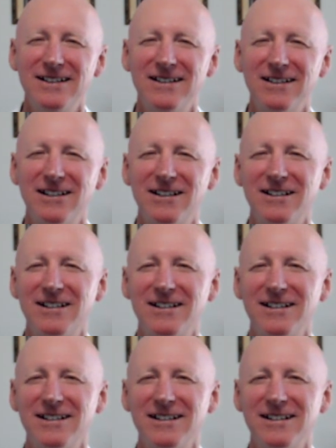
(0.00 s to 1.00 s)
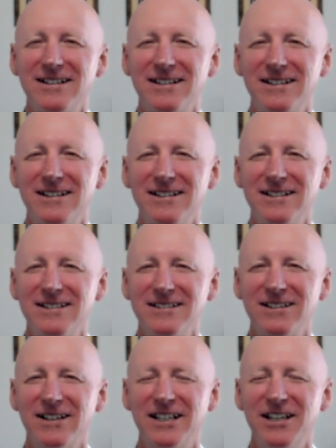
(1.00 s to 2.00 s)
Ah, oh,
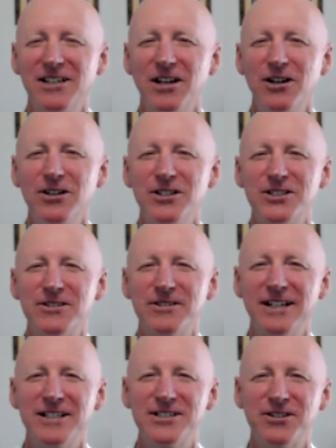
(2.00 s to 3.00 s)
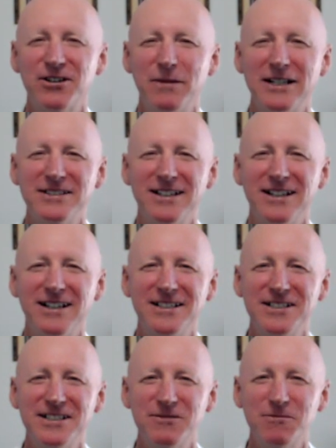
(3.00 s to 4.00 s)
it's like a yoga stretch or a
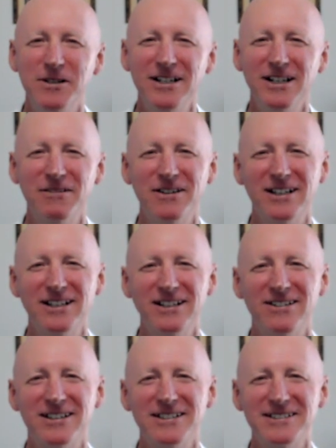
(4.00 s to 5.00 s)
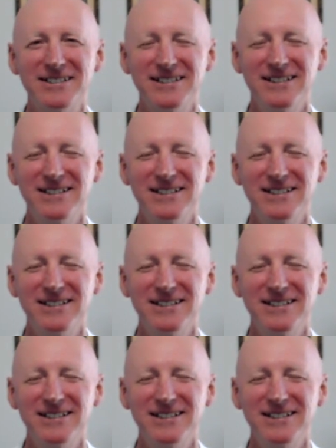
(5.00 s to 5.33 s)
massage. It's really, really nice.